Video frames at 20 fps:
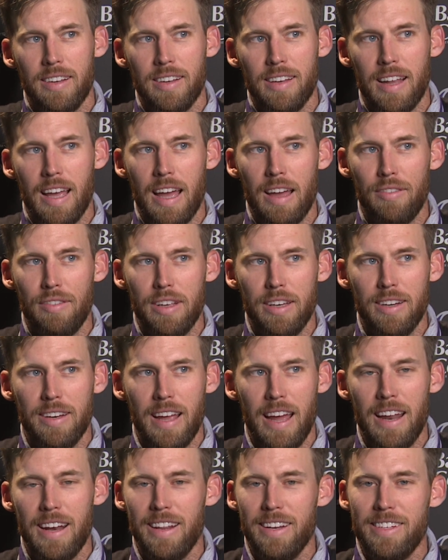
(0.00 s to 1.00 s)
having
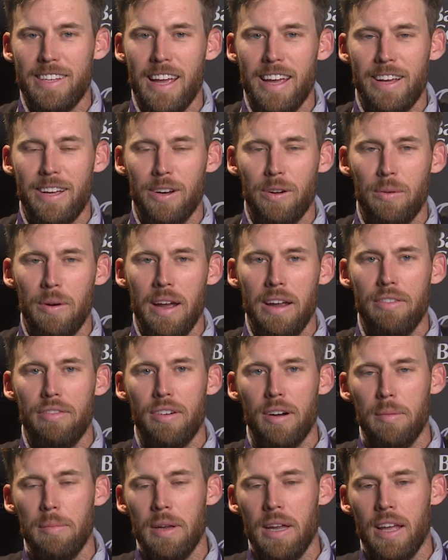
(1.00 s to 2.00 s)
had it taken away
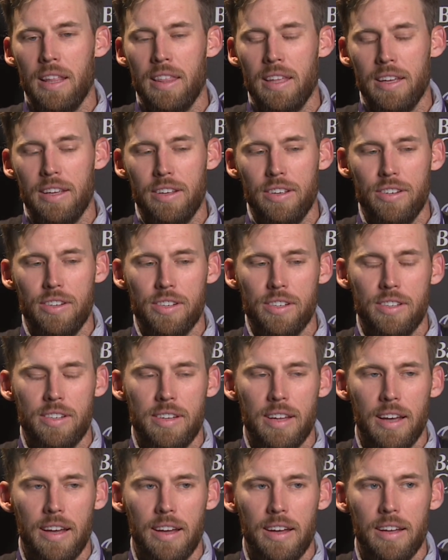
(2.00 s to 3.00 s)
from me, I think you just,
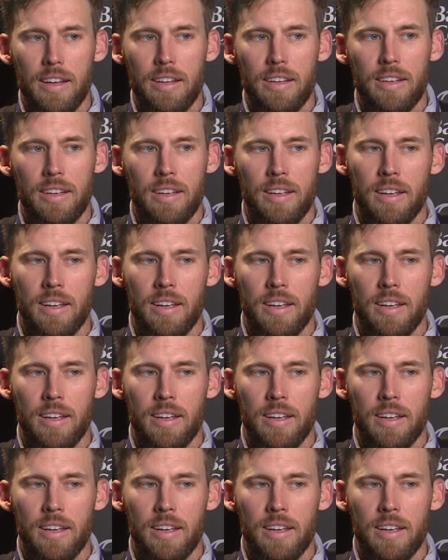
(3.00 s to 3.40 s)
you know,